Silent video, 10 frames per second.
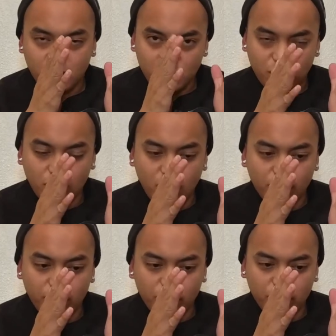your
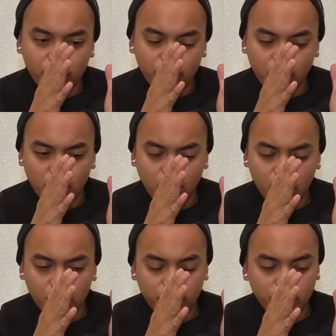on foot, uh,
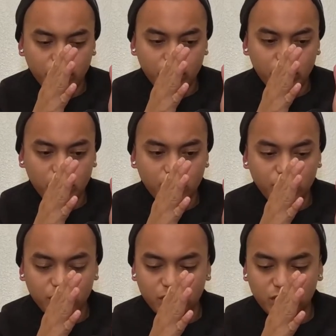on foot
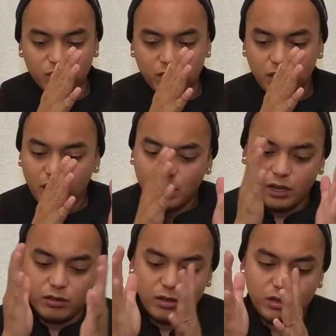picture,
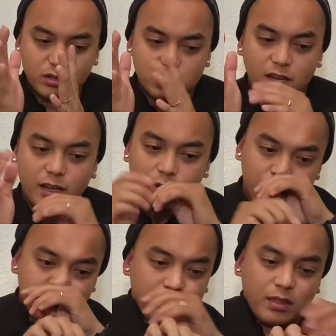and on the other side,
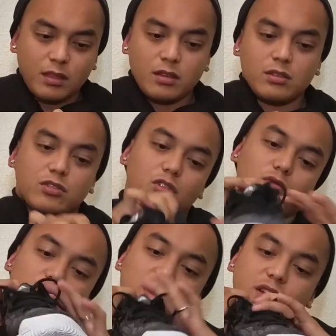
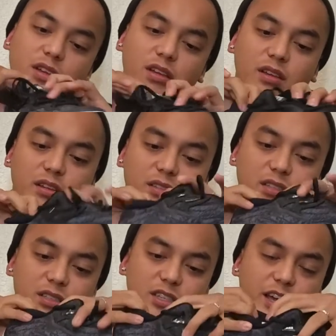show me
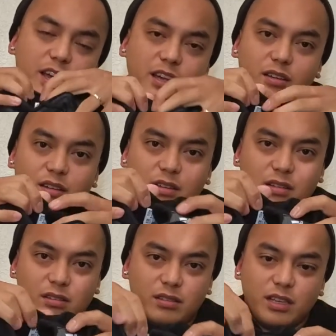the tag
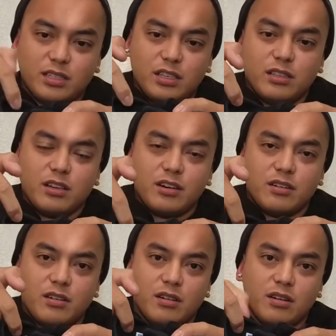that's in
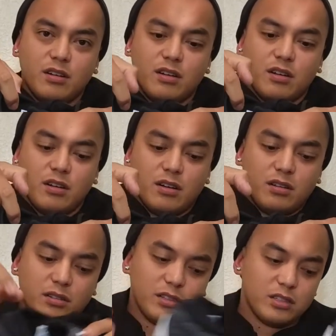there,
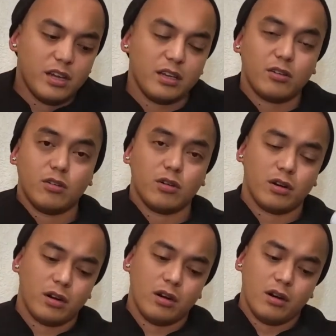the tag,
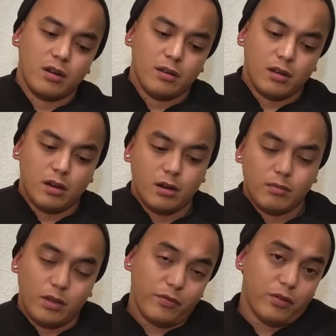or
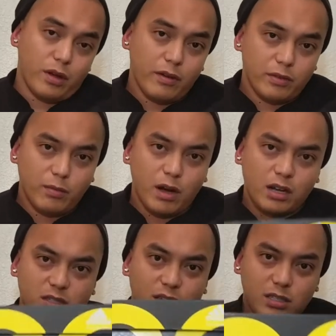um, if you have the
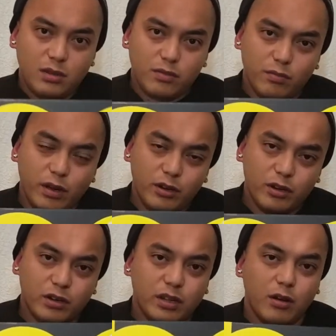box, that's even
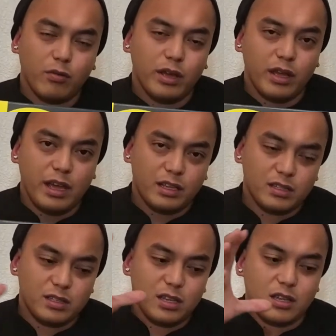better. That way, I
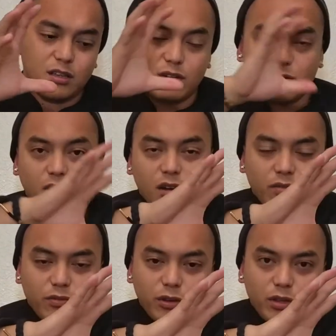can see your
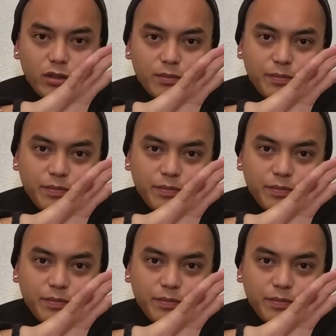on foot